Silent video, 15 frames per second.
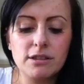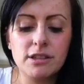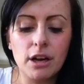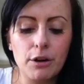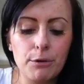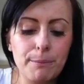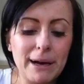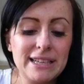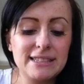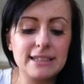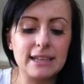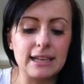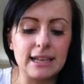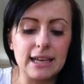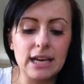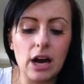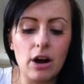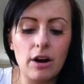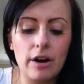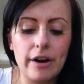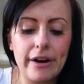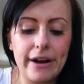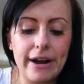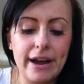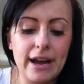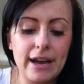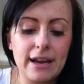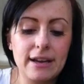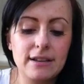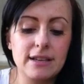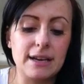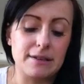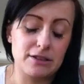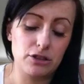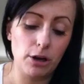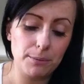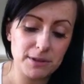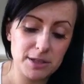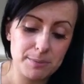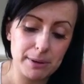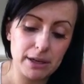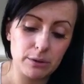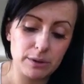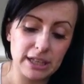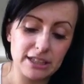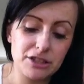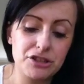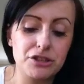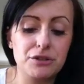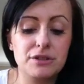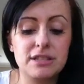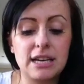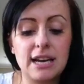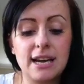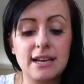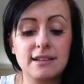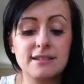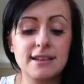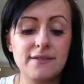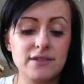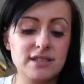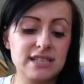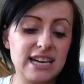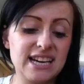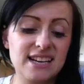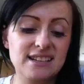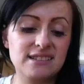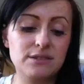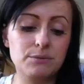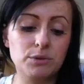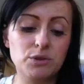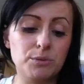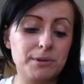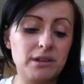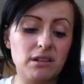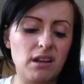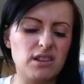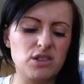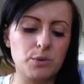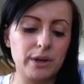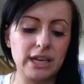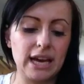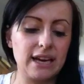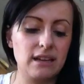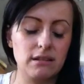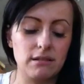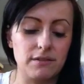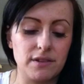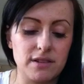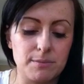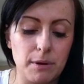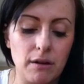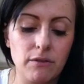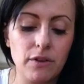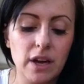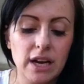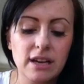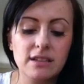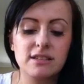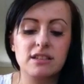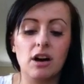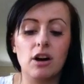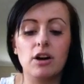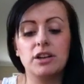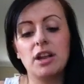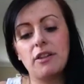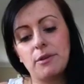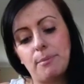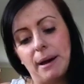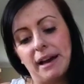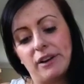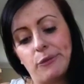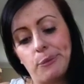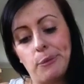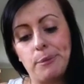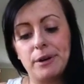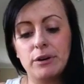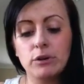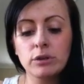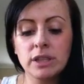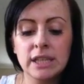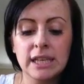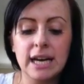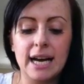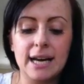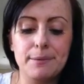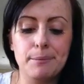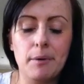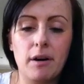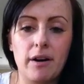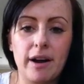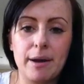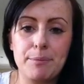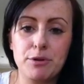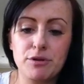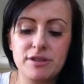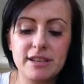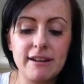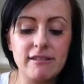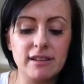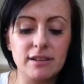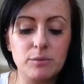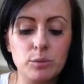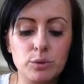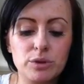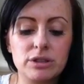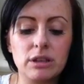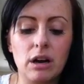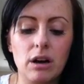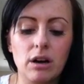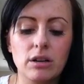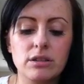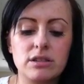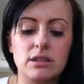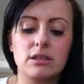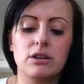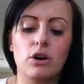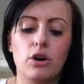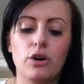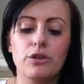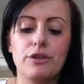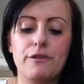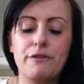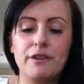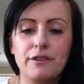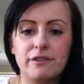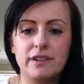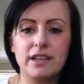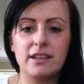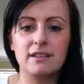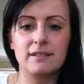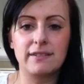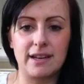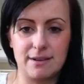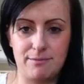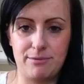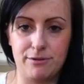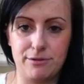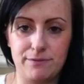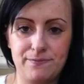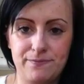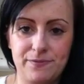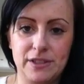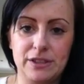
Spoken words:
So basically, I stop this pill next Tuesday, 7 days, which will be like the 28th of this month, start another pack of the pill, and my buserelin will start on the 15th of April.